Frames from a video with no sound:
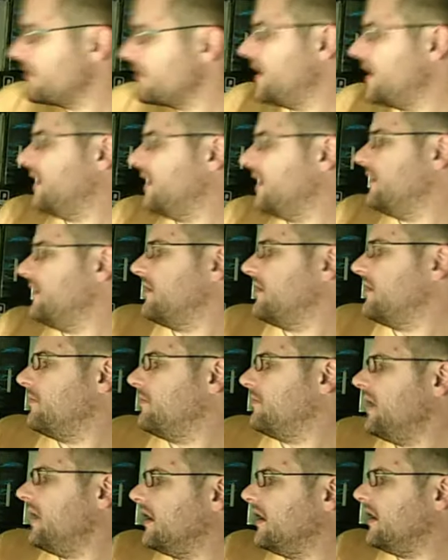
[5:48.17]
And they're
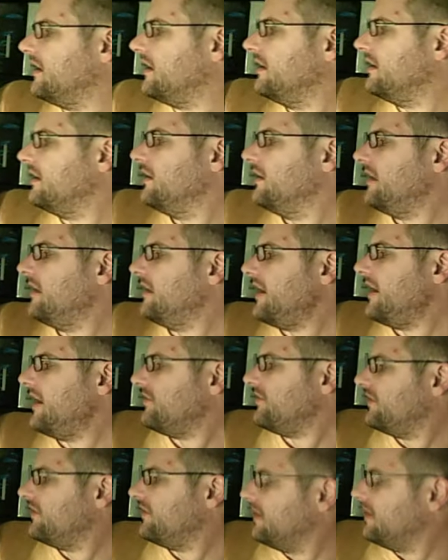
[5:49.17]
made,
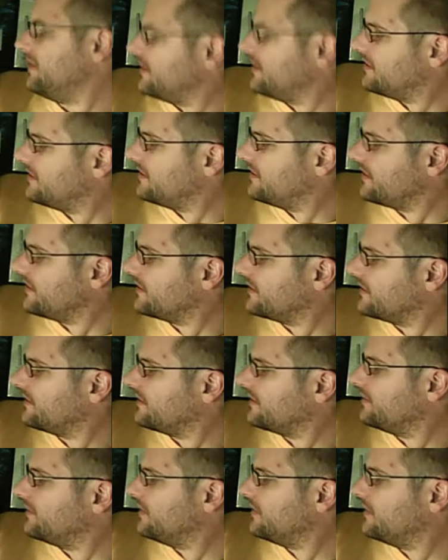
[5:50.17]
actually, technically
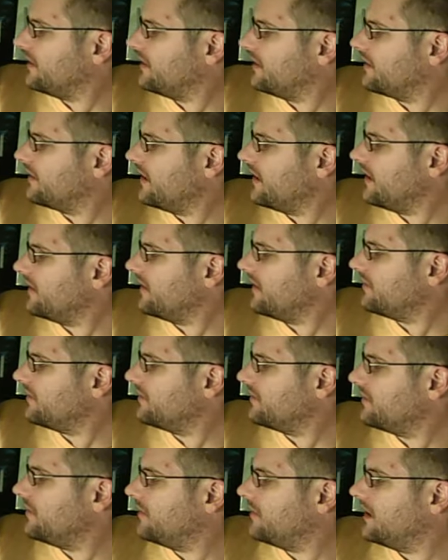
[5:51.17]
speaking, they're
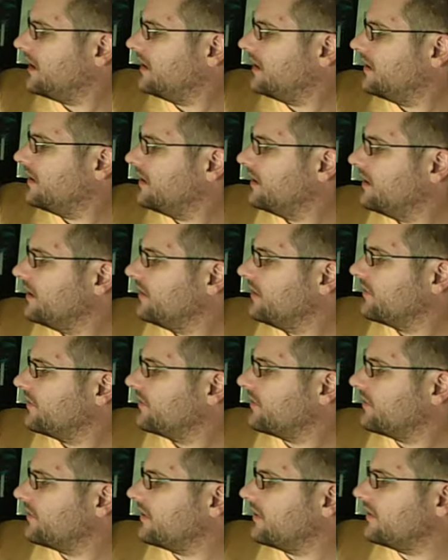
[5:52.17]
actually made
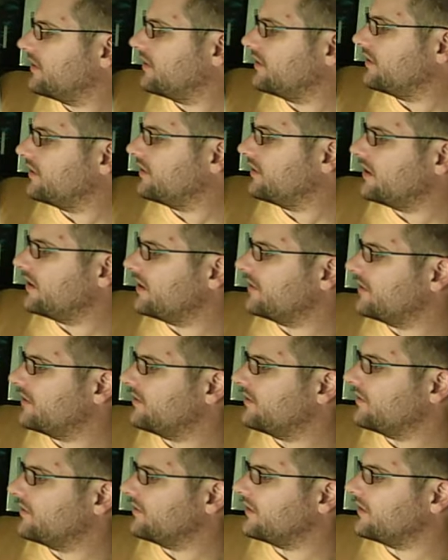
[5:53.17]
so that they charge
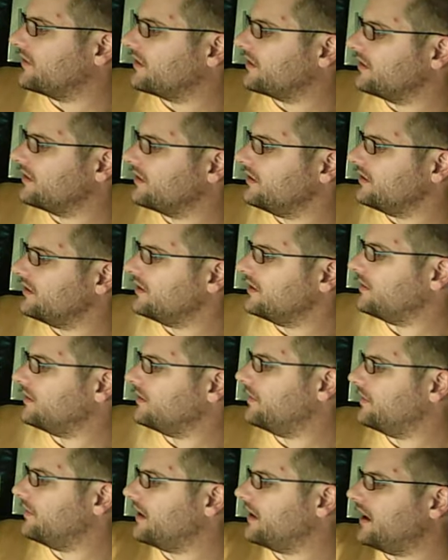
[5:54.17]
something a little
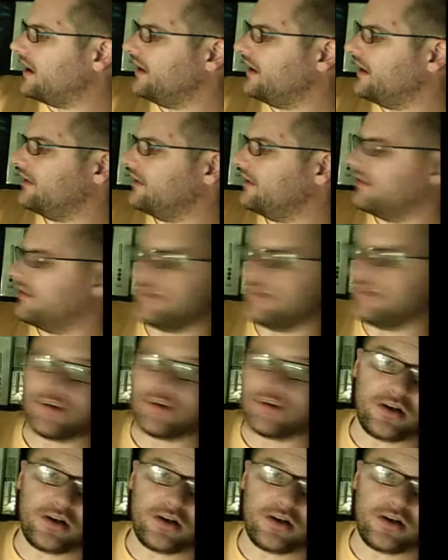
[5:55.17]
bit higher than their